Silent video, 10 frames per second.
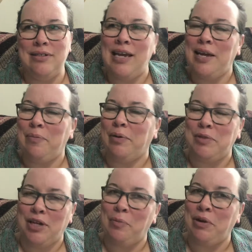take mom
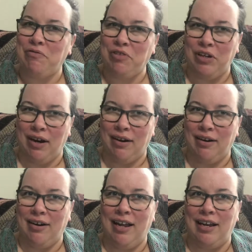shopping for
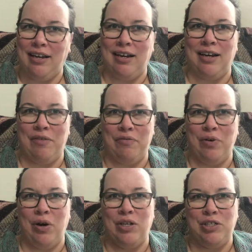yarn and knit it up for
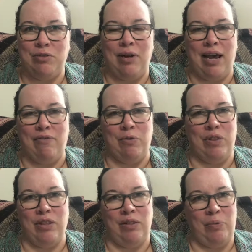her, and she would have it
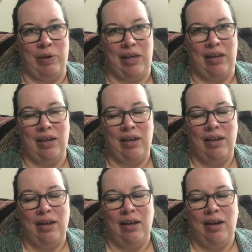within the week.
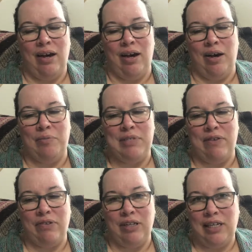
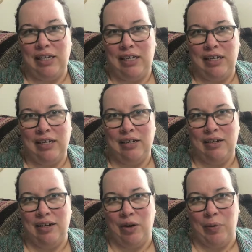Definitely
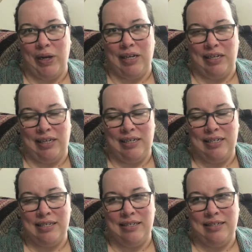a quick
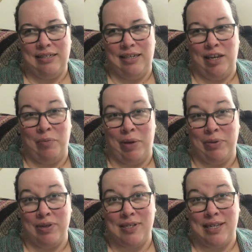knit in my
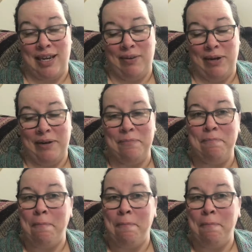books anyway.